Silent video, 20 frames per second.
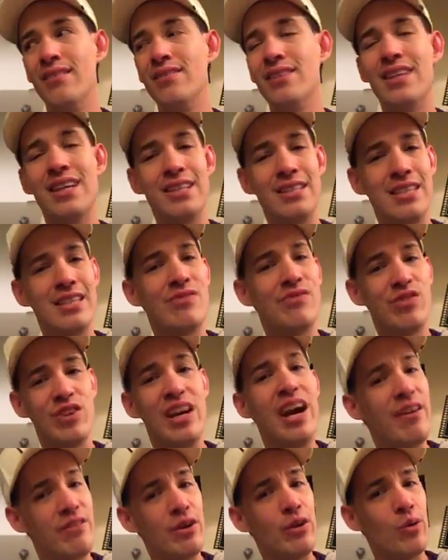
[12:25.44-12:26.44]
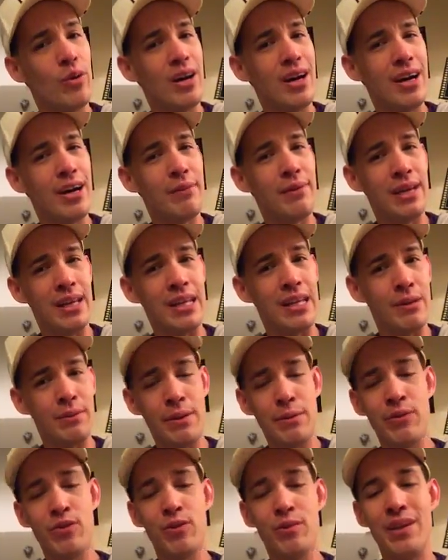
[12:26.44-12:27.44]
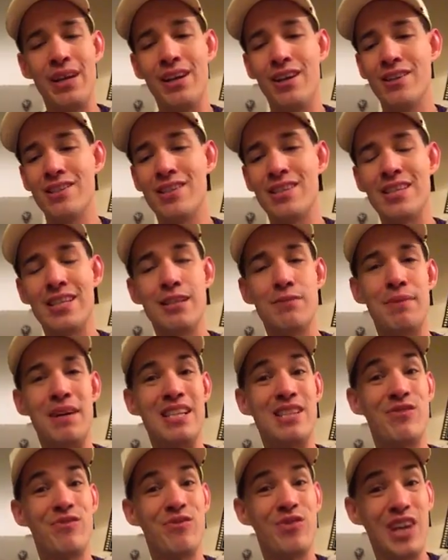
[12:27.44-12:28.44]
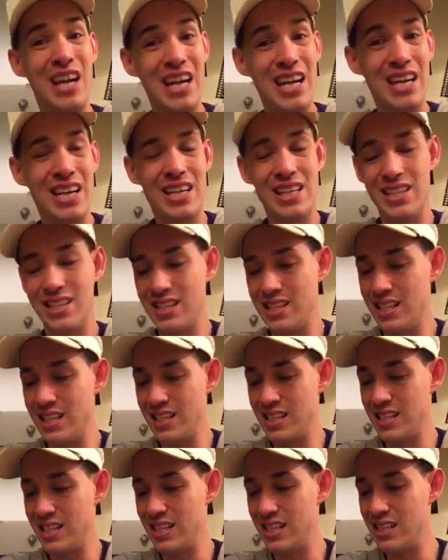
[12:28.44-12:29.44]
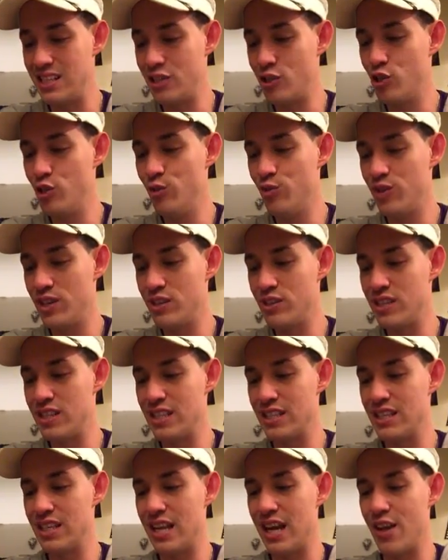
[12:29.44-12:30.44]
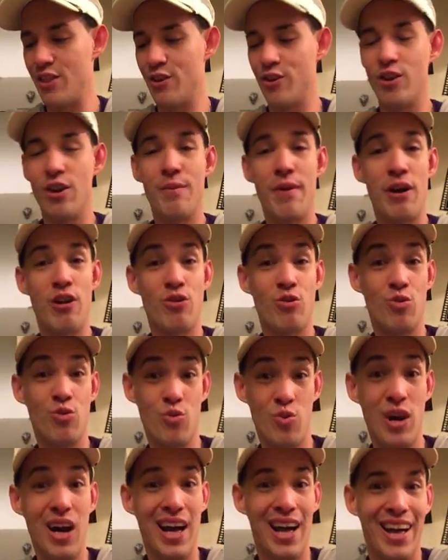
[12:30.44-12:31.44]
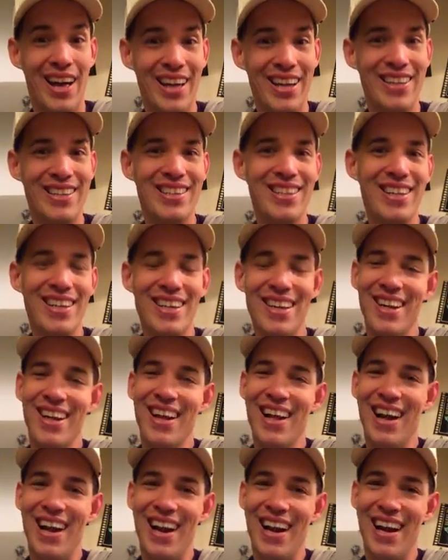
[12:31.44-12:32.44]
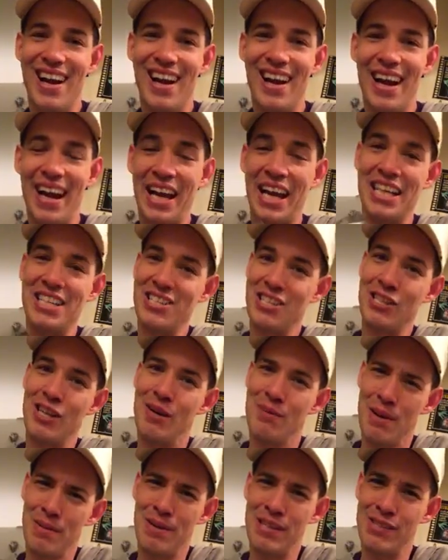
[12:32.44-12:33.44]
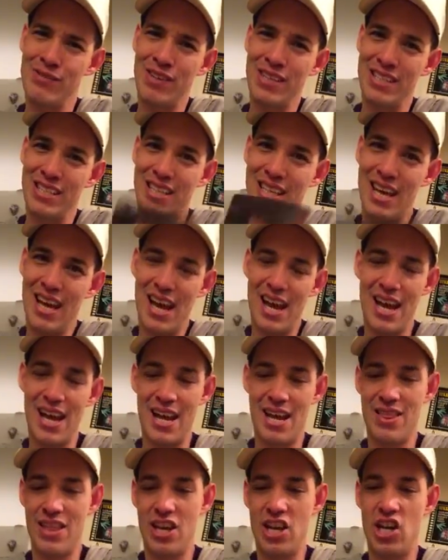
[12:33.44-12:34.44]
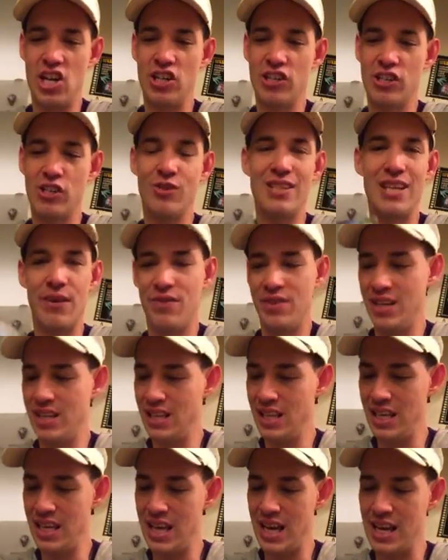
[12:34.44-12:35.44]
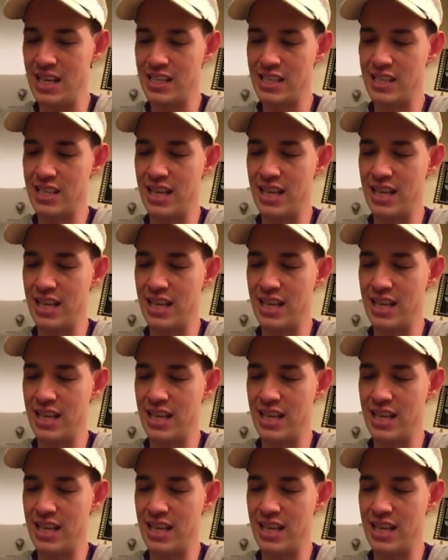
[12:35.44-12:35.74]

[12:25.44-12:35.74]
That's for everyone, but I think it might be for me. It also says best friends, and it says true friends stick together no matter what. And I just saw my best friend today, and then also definitely yes.